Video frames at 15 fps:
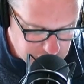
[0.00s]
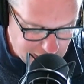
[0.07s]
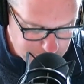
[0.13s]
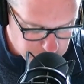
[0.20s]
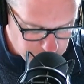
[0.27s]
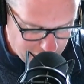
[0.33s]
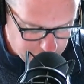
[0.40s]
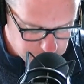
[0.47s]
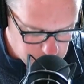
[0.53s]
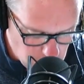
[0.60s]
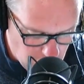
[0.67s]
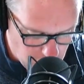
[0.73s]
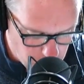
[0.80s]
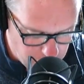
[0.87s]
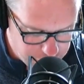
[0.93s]
James Brown
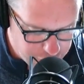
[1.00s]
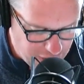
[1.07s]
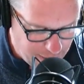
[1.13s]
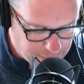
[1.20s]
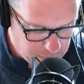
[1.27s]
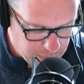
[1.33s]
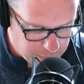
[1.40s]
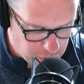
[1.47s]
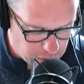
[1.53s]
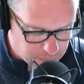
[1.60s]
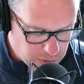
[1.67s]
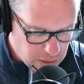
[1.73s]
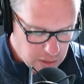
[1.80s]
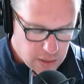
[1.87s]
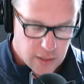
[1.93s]
song, what family member
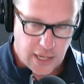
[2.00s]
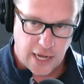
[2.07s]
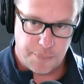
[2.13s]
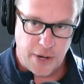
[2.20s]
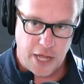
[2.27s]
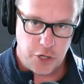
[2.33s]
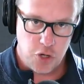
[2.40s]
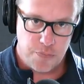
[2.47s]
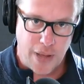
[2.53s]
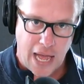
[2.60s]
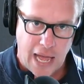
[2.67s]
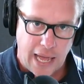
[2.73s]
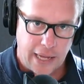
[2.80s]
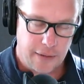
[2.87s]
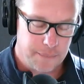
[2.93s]
got a brand new
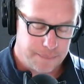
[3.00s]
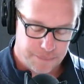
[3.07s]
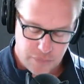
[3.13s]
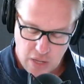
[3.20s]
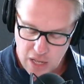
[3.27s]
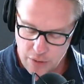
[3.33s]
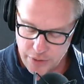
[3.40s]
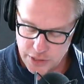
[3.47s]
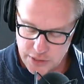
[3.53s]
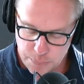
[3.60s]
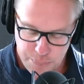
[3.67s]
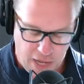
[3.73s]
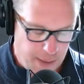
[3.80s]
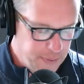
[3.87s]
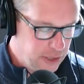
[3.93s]
bag? Howick
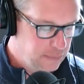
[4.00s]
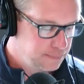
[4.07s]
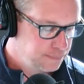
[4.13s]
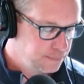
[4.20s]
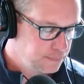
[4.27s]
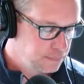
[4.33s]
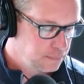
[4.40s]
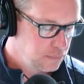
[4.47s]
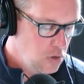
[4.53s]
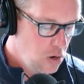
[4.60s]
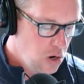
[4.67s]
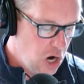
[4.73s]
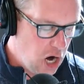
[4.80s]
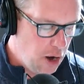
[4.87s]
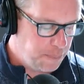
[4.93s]
said Papa.
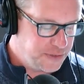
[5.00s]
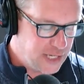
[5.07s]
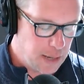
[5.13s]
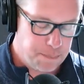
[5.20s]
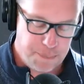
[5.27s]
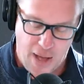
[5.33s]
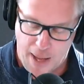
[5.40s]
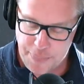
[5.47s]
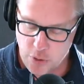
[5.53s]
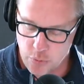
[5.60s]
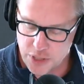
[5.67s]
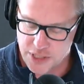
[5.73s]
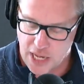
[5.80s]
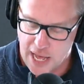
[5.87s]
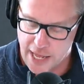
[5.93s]
Herb said Papa.
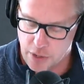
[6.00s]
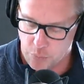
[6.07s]
We're tied